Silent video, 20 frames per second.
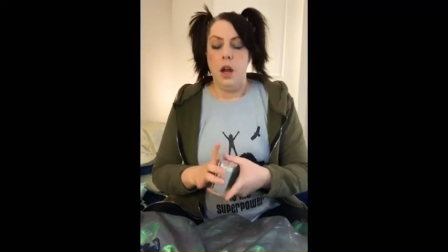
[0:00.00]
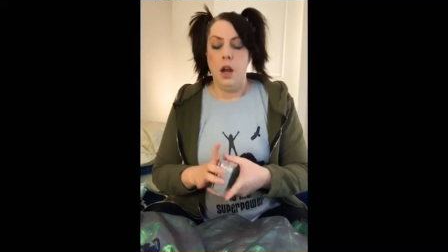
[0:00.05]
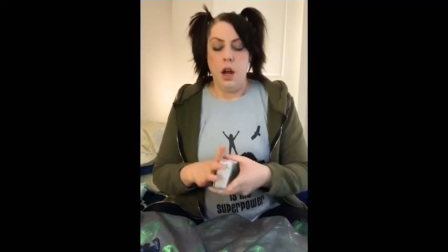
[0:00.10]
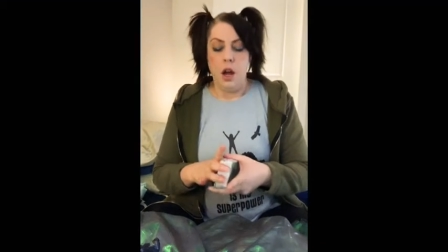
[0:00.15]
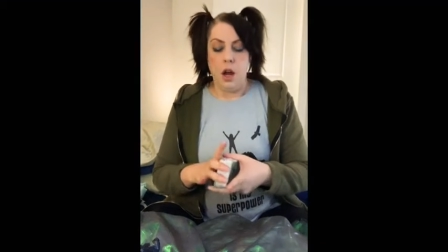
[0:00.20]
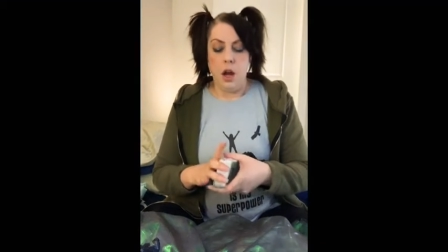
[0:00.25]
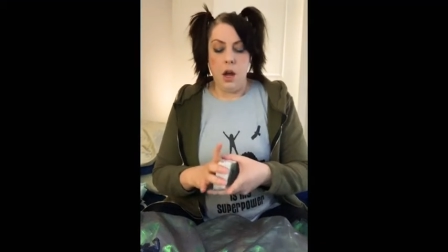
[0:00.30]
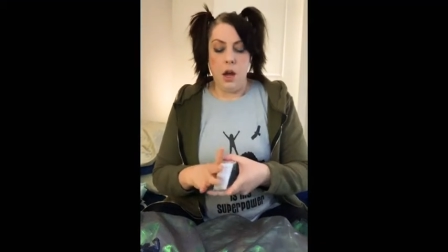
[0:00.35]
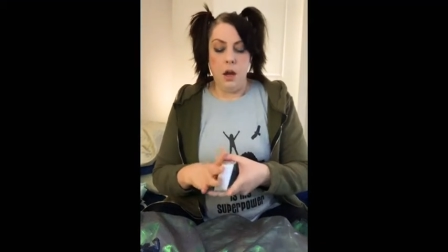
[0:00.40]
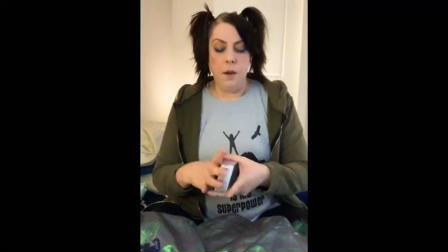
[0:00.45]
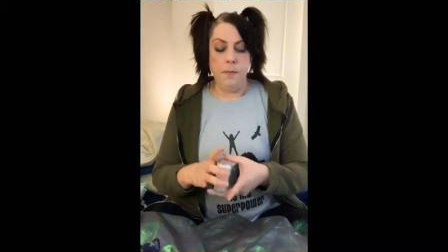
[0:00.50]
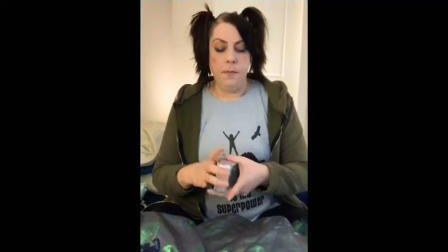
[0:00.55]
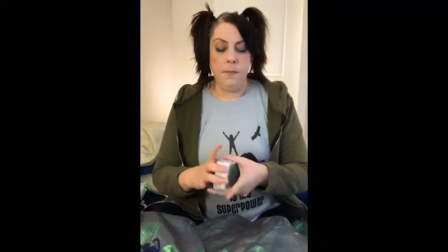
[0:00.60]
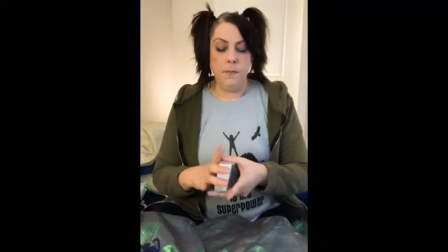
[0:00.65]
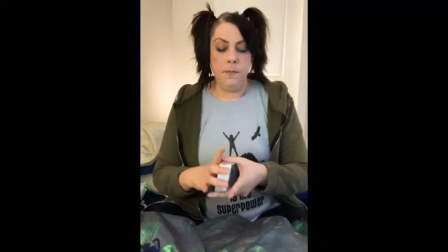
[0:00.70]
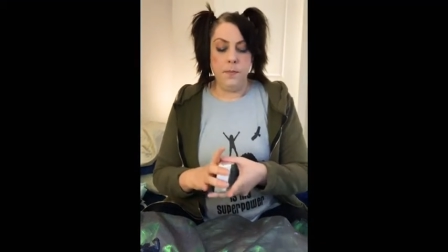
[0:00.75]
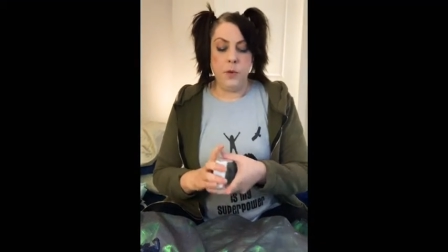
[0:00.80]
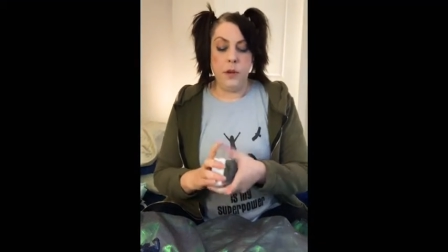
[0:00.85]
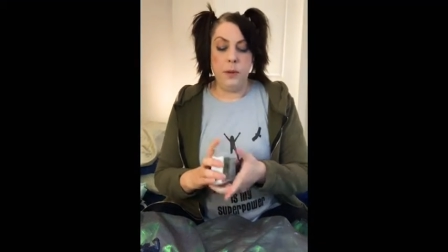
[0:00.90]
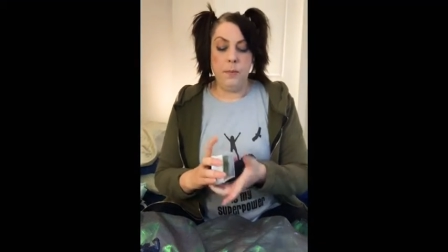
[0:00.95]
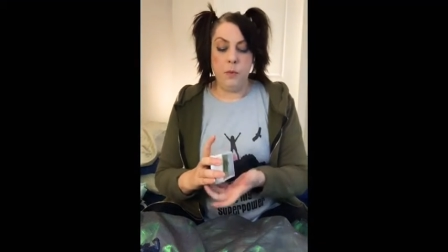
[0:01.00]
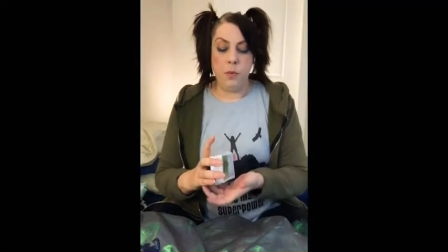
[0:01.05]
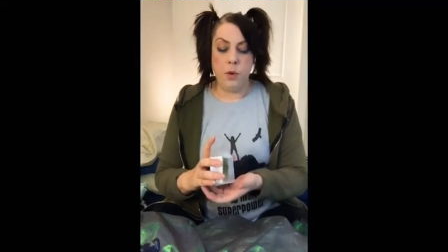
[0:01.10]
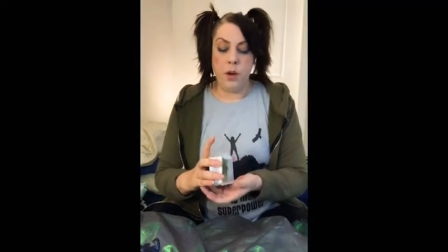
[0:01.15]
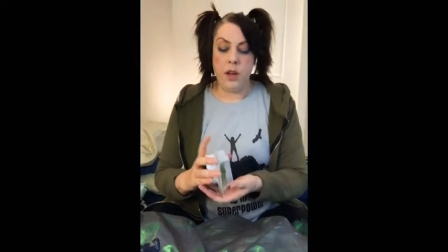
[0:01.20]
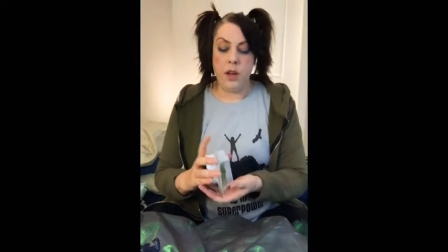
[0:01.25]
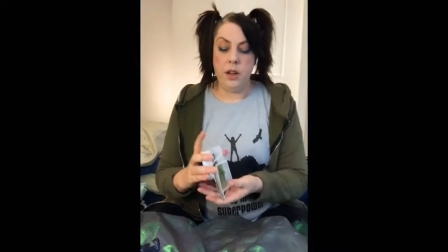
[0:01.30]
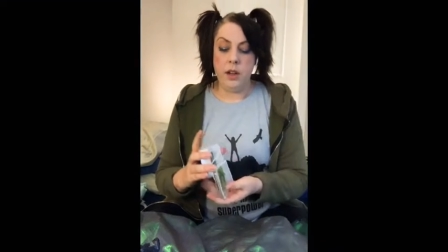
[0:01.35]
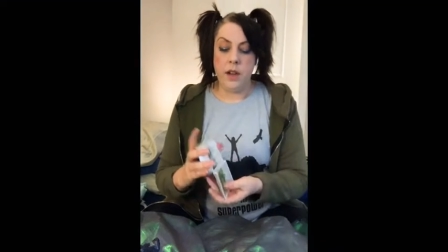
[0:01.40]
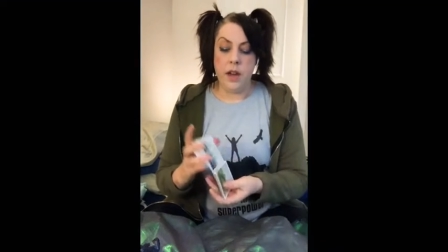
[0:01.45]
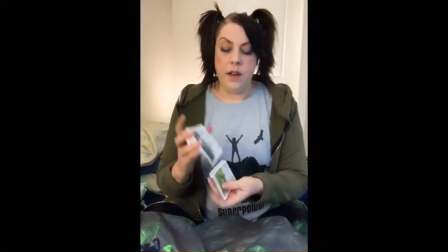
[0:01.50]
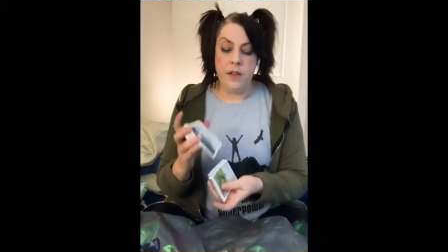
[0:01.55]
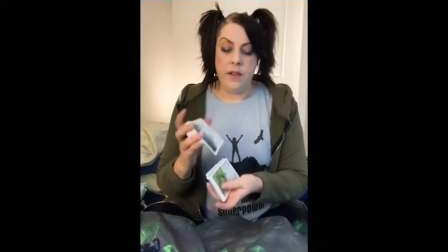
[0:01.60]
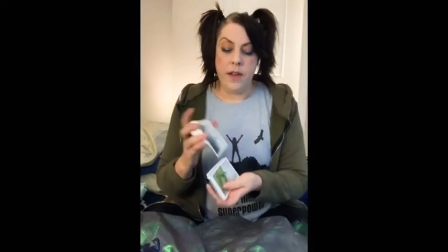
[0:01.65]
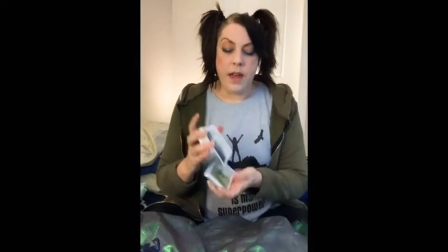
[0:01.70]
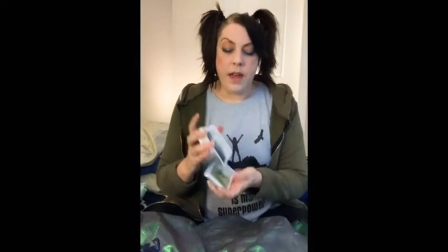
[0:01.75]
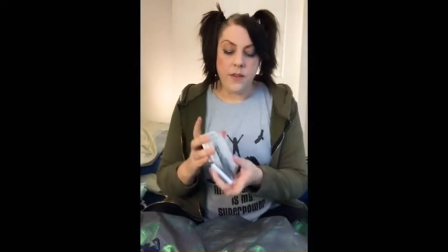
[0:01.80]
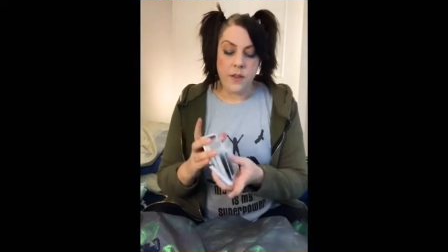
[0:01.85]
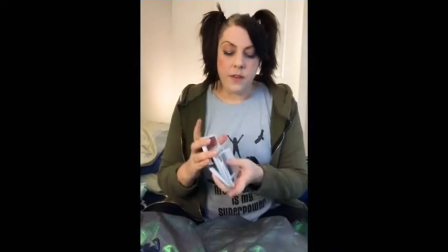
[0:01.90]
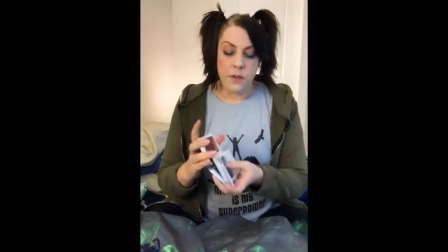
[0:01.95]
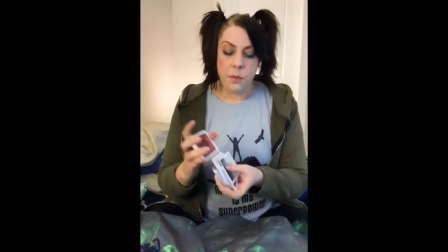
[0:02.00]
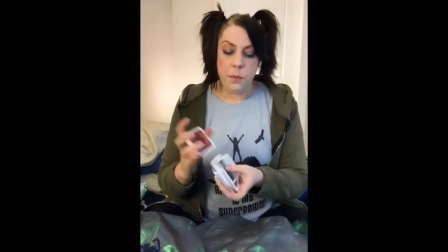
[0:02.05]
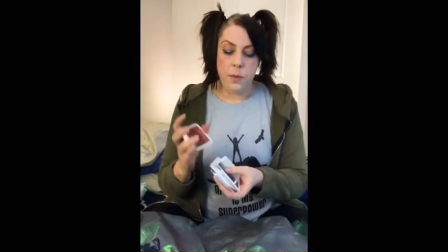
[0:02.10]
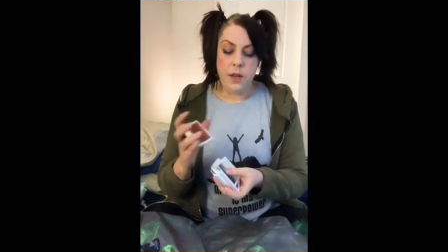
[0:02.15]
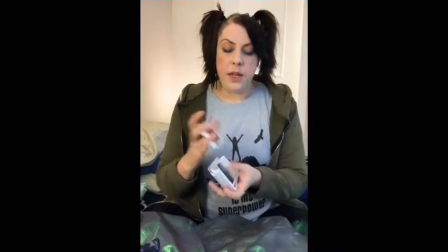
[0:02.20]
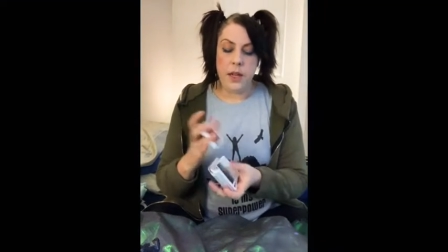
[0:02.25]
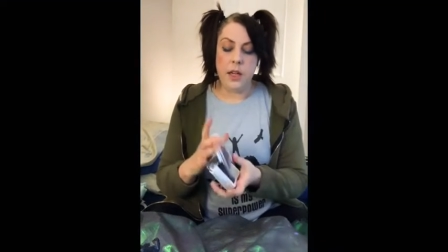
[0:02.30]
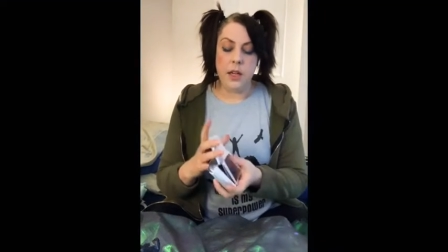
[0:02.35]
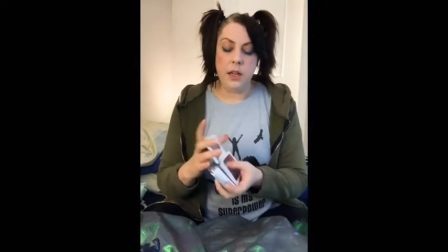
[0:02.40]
So I've been working a lot on that this week.